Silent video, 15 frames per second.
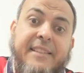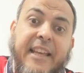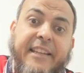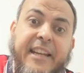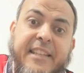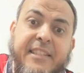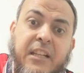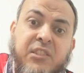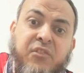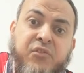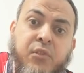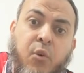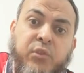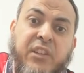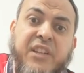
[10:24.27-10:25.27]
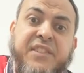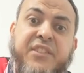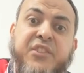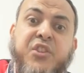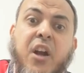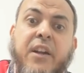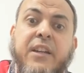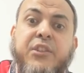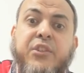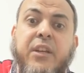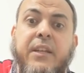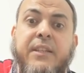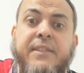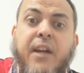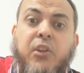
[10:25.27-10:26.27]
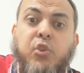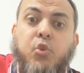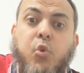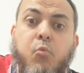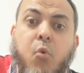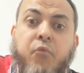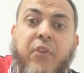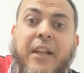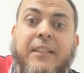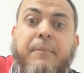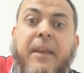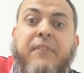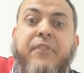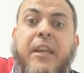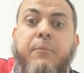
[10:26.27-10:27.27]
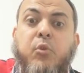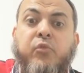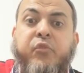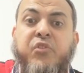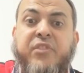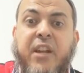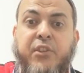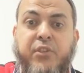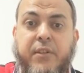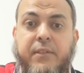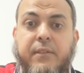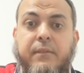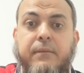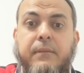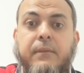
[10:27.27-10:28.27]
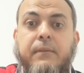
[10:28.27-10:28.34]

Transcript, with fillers: the crystals of the water started to move and they make very beautiful structures,